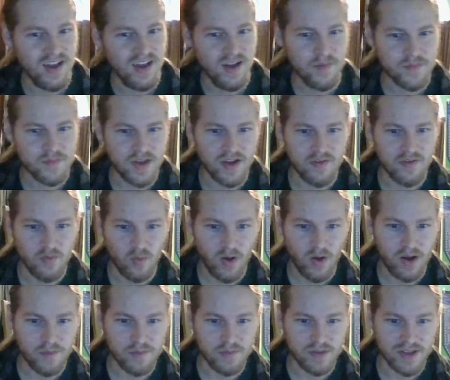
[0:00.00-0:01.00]
I'm kind of
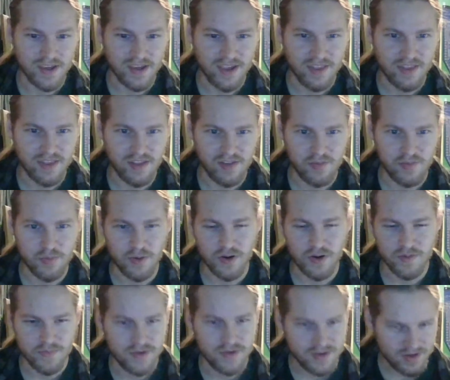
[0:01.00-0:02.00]
rambling at this
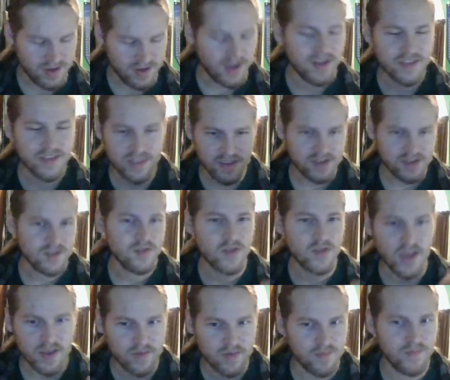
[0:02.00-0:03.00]
point, but I think you
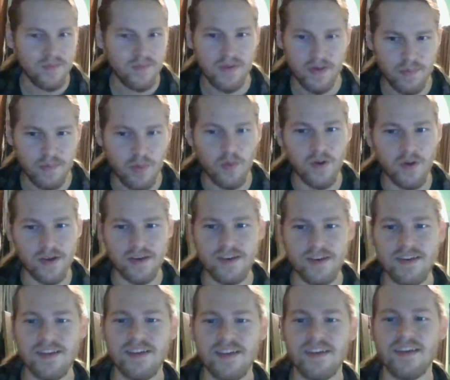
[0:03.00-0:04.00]
get my point.
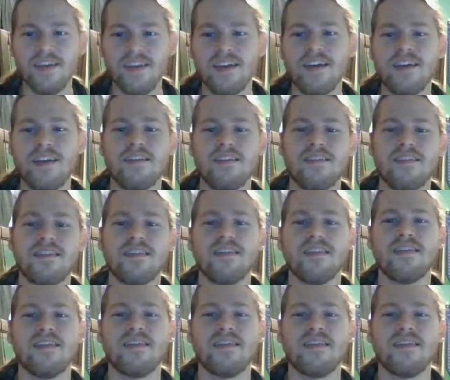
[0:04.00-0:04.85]
Is